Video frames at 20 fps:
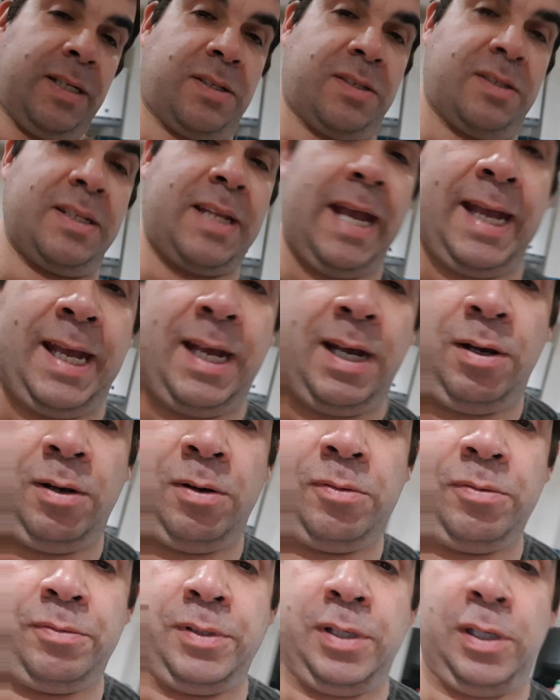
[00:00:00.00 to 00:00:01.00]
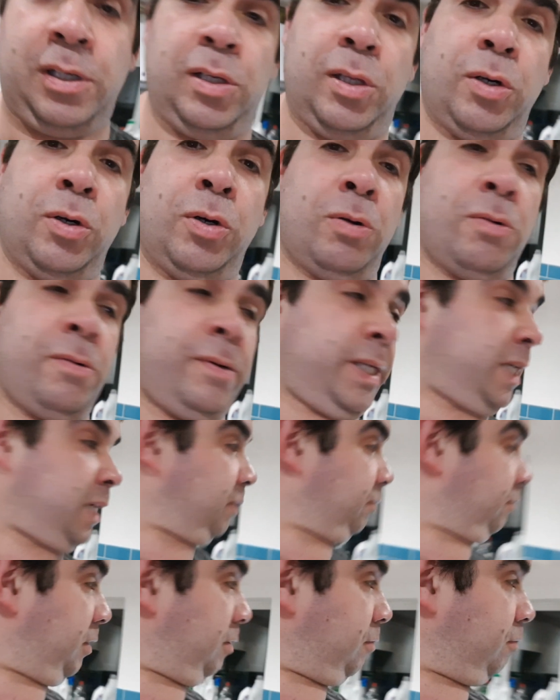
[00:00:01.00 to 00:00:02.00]
it's now the glory
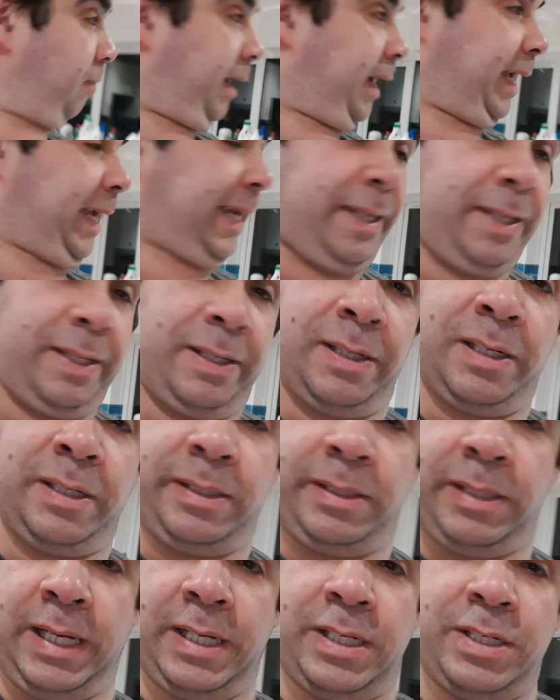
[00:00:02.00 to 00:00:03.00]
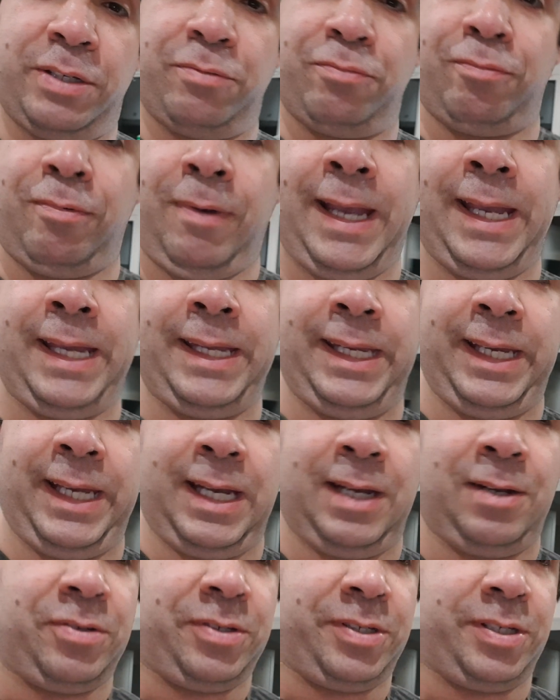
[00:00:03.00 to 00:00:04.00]
of the rain. Yes, raining
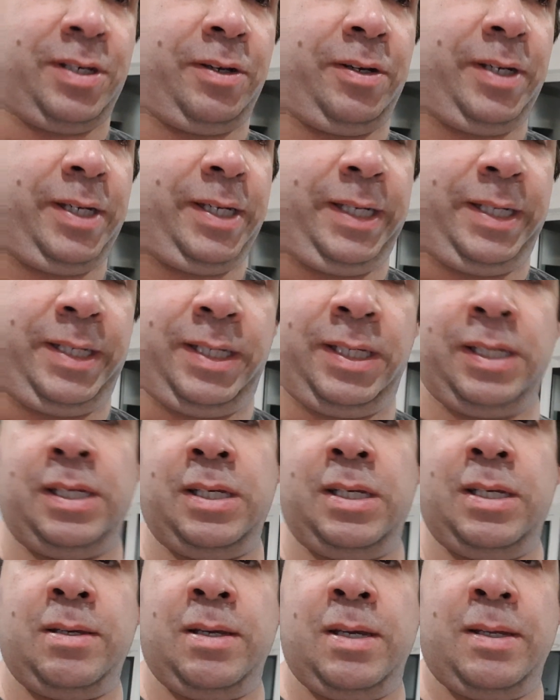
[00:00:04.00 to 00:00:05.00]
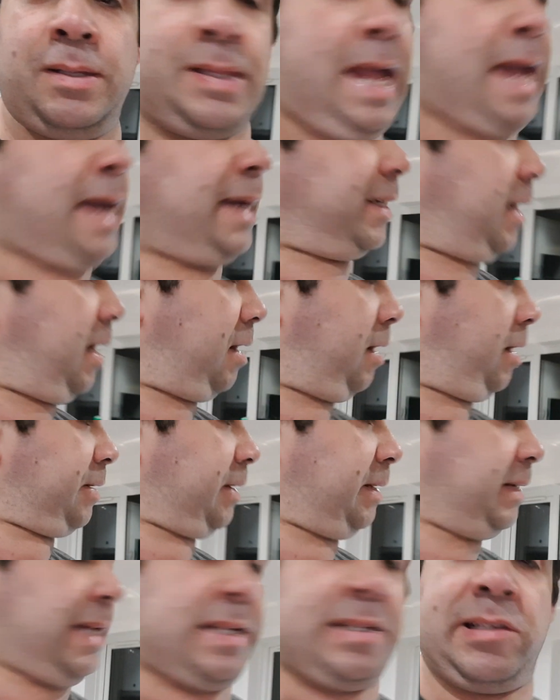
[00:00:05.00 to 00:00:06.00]
outside. That
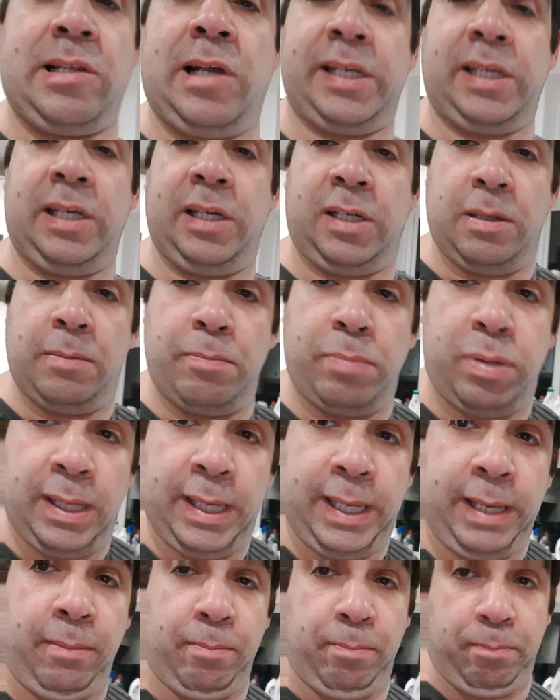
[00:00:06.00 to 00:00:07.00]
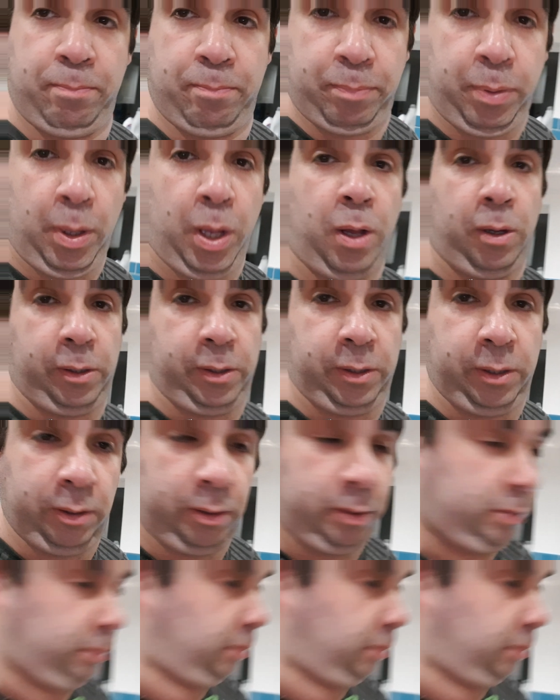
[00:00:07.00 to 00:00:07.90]
garden is like a complete bog